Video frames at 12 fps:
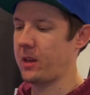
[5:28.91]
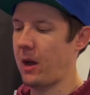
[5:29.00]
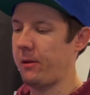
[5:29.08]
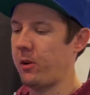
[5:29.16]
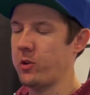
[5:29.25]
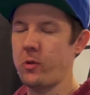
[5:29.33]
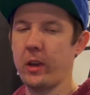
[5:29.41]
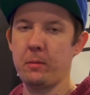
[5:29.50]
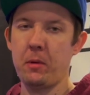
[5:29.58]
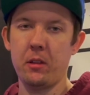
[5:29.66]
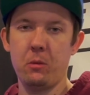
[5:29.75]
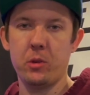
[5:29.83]
I would always
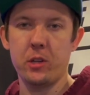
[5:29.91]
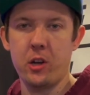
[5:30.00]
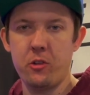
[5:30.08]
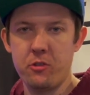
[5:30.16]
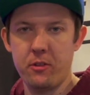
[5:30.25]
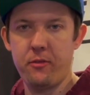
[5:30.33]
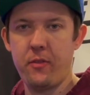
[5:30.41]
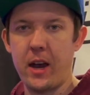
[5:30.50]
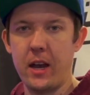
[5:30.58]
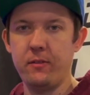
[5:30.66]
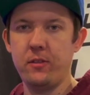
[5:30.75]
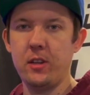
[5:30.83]
recommend the
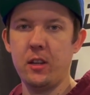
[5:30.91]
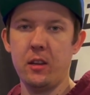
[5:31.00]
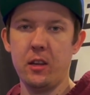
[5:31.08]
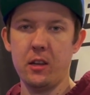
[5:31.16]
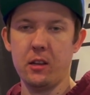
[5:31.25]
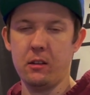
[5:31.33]
105D,